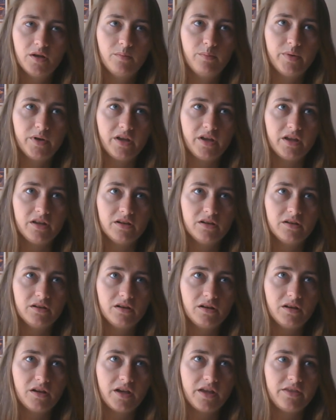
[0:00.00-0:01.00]
but
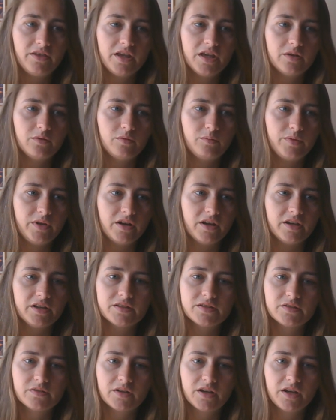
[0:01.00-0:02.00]
I think it would be
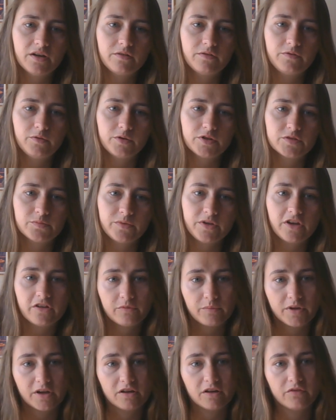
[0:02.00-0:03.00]
nice to kind of force me out
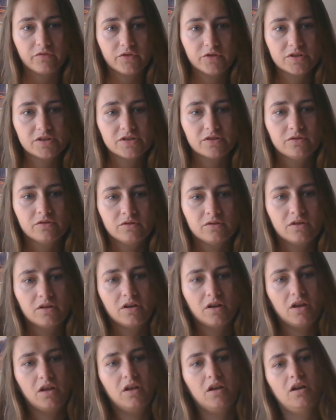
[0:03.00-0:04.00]
of my comfort zone.
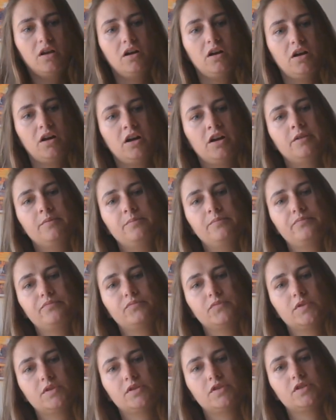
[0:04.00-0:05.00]
Um,
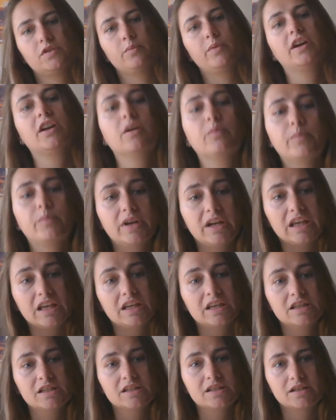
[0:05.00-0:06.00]
so my company
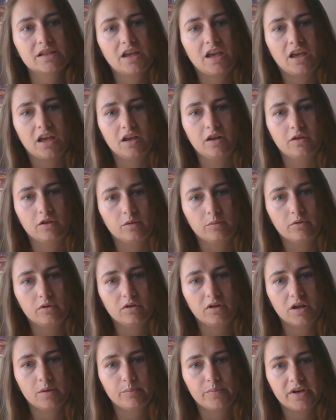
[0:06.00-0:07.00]
is a global
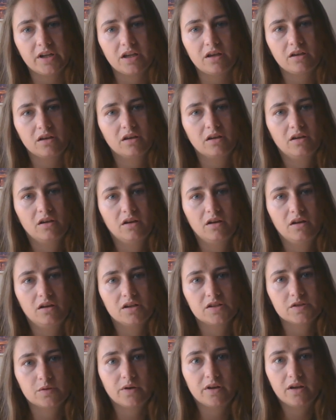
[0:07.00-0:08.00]
company,
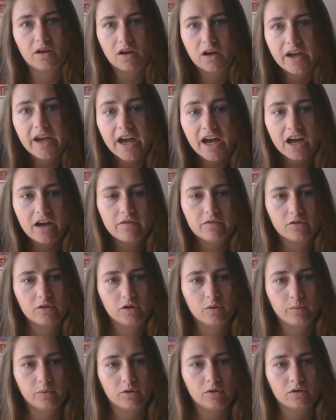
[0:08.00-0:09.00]
so I, I have
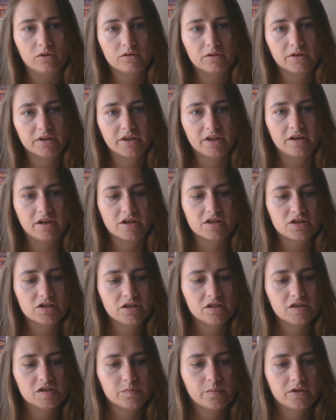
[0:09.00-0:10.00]
global
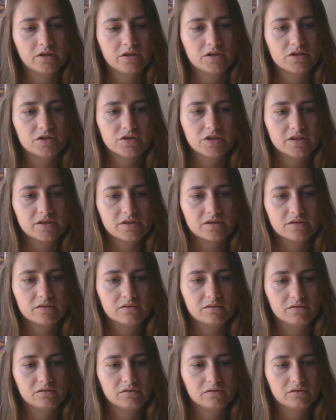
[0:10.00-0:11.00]
connections, but it's
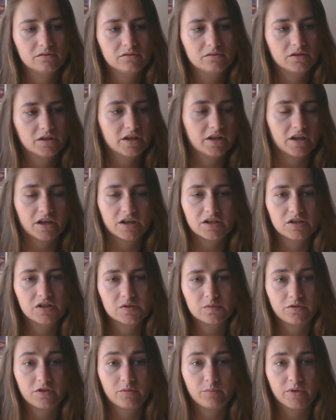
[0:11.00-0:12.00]
just
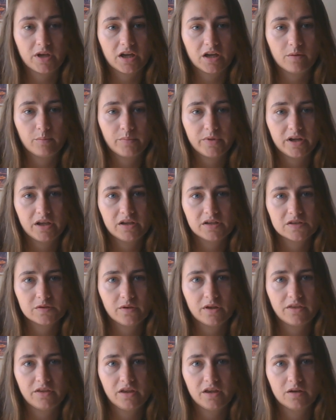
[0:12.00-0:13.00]
connections within my company. So
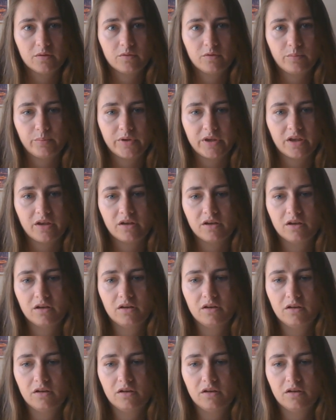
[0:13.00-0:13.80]
I think it would be